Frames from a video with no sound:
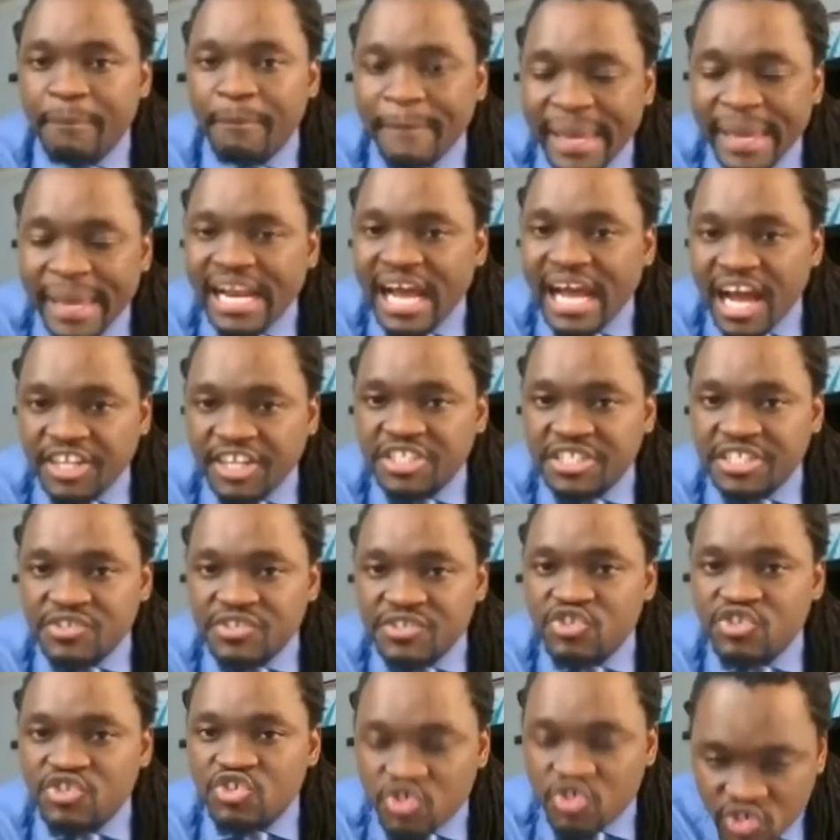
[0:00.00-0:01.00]
men are
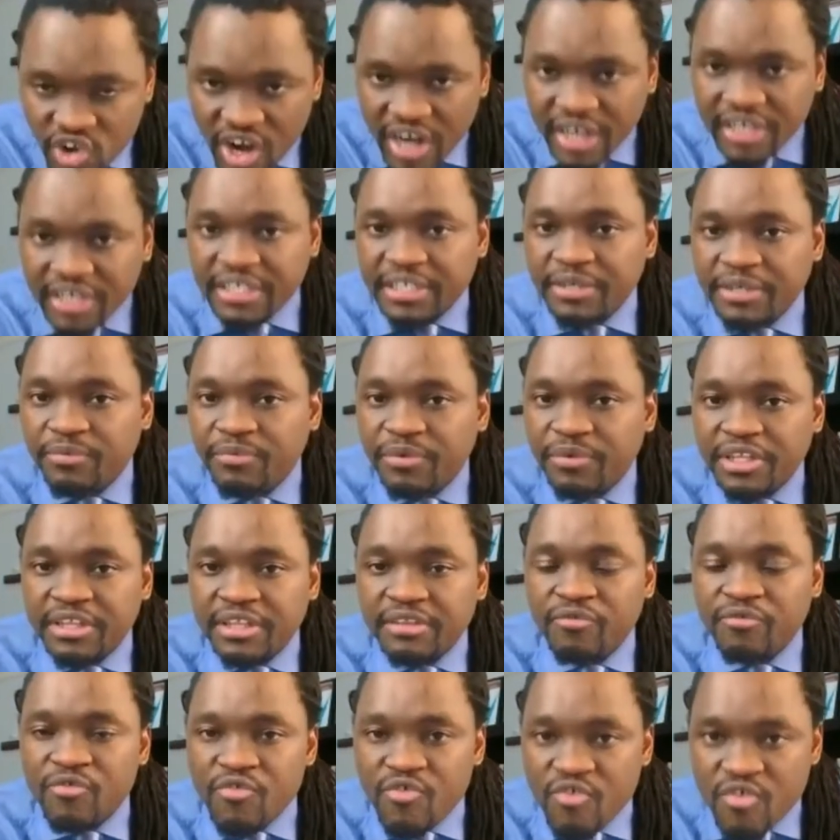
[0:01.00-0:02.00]
actually struggling with
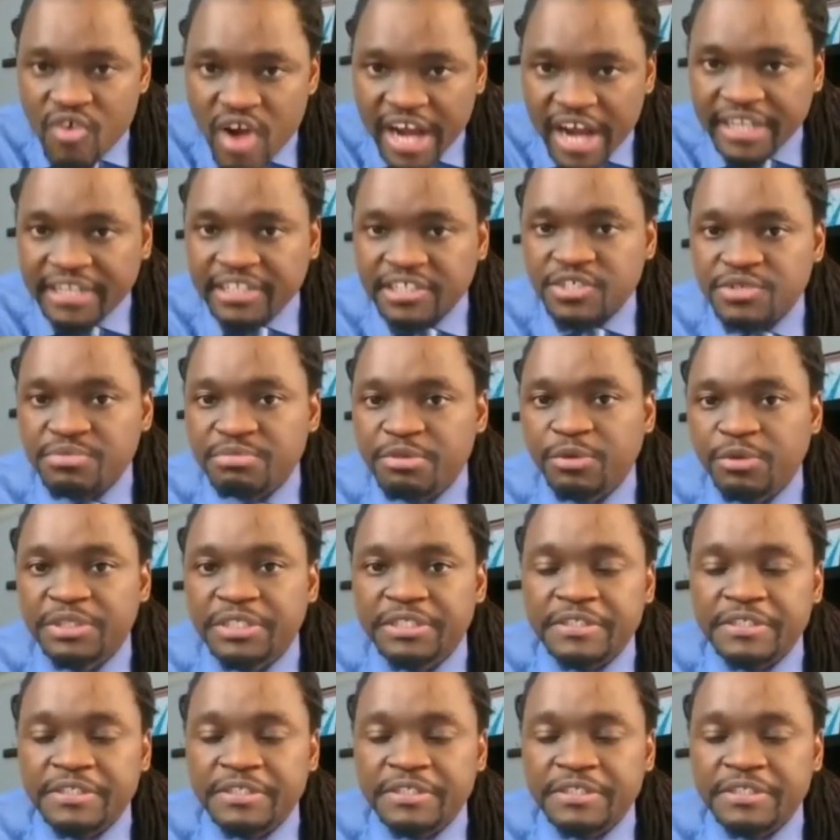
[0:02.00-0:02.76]
right this moment?